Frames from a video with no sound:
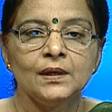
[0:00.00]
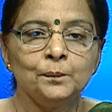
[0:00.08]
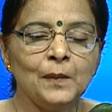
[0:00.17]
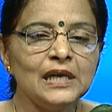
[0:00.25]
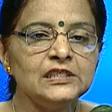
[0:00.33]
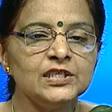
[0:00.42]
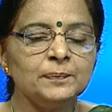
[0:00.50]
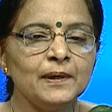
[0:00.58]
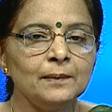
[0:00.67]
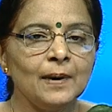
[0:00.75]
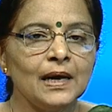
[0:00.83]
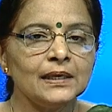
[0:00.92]
Multiple
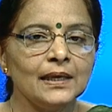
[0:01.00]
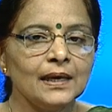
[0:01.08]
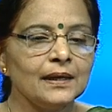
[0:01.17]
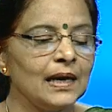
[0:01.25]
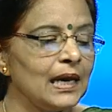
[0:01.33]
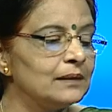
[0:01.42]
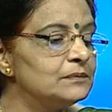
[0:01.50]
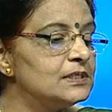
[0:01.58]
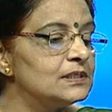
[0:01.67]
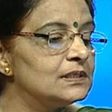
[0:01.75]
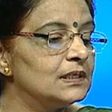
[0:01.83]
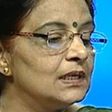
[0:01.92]
bar
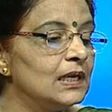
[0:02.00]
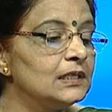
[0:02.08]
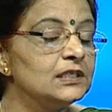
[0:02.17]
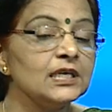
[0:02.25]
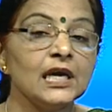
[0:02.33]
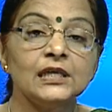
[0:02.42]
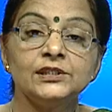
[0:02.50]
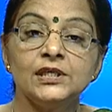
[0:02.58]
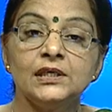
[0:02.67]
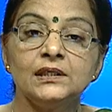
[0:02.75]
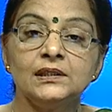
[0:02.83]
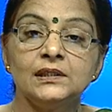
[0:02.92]
diagrams
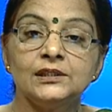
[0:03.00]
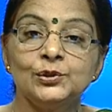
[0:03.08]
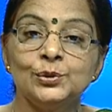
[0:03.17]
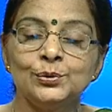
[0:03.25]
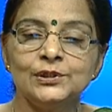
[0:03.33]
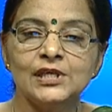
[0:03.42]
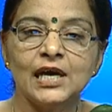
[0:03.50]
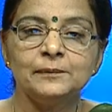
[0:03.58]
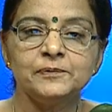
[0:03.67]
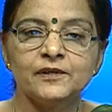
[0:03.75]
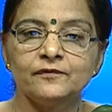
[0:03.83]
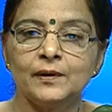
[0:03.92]
indicating the 2
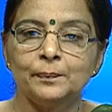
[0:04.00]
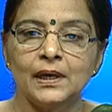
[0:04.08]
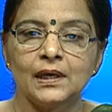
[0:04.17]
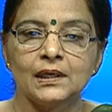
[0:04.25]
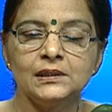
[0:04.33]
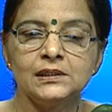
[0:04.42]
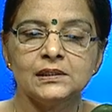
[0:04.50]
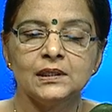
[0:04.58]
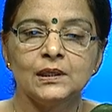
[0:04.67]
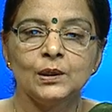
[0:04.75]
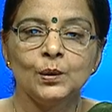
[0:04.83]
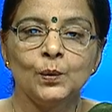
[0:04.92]
types of the bars,
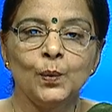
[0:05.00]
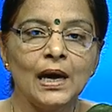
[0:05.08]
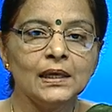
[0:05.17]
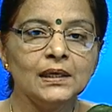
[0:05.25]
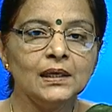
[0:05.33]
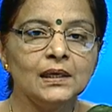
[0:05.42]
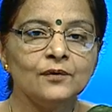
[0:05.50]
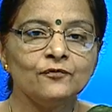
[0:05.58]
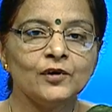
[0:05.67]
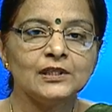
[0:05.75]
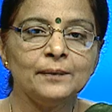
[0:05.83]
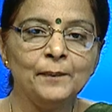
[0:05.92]
one
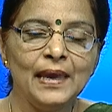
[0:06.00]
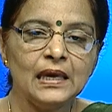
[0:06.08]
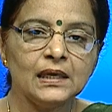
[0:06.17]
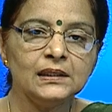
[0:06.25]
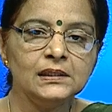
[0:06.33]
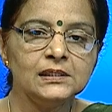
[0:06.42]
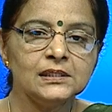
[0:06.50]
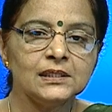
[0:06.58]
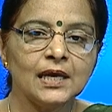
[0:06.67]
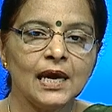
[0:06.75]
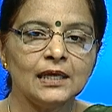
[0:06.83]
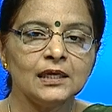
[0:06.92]
for the males,
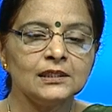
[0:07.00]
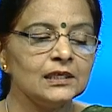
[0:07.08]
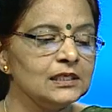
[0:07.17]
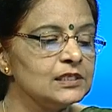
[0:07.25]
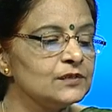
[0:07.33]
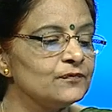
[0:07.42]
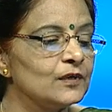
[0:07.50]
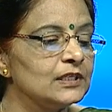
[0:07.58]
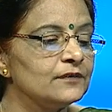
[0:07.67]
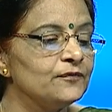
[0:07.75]
another is for the